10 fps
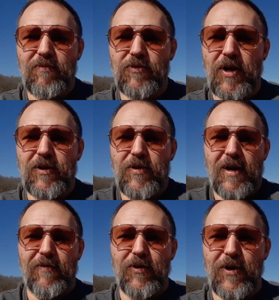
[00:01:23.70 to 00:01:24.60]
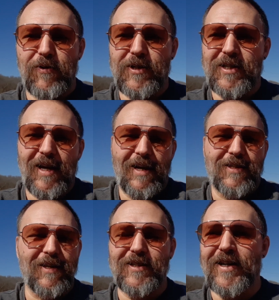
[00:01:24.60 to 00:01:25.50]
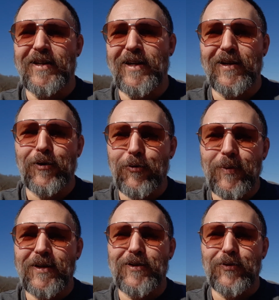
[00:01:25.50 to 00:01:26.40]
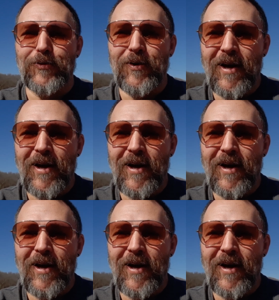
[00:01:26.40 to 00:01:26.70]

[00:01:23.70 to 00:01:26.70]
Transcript: try to do that every year just in case I decide to get a little bit too